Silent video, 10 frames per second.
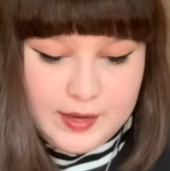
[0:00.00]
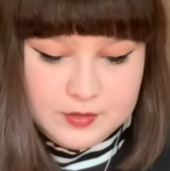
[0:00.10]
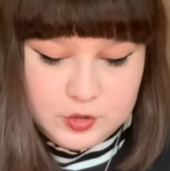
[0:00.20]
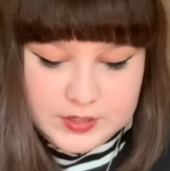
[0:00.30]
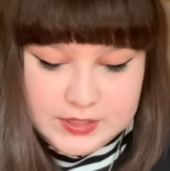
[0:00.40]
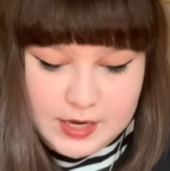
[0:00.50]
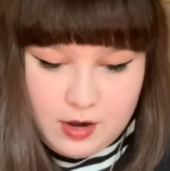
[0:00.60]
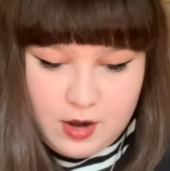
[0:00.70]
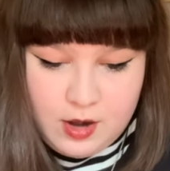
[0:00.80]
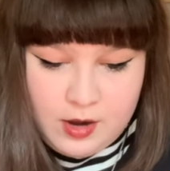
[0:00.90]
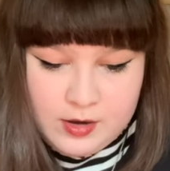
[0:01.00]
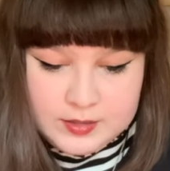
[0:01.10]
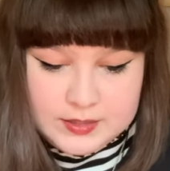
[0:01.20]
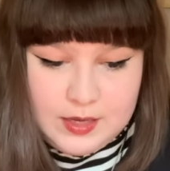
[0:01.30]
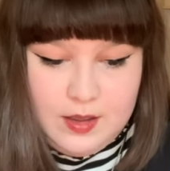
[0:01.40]
extra
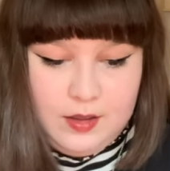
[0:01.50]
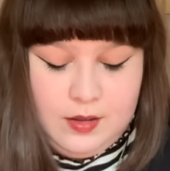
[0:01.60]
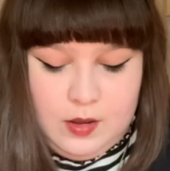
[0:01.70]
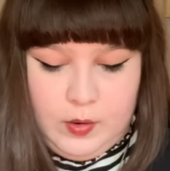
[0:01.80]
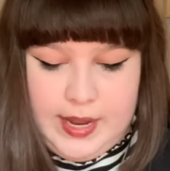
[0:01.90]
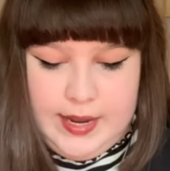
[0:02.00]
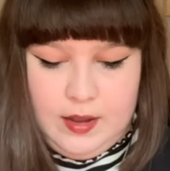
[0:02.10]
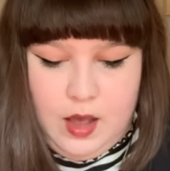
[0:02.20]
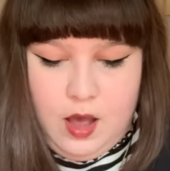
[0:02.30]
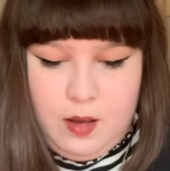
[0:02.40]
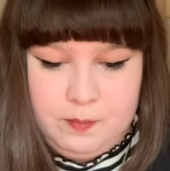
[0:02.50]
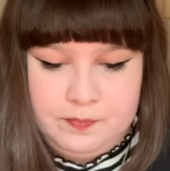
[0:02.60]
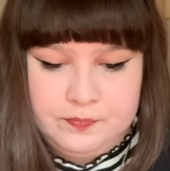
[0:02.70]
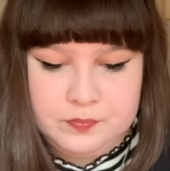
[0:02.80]
stickers. Okay, um,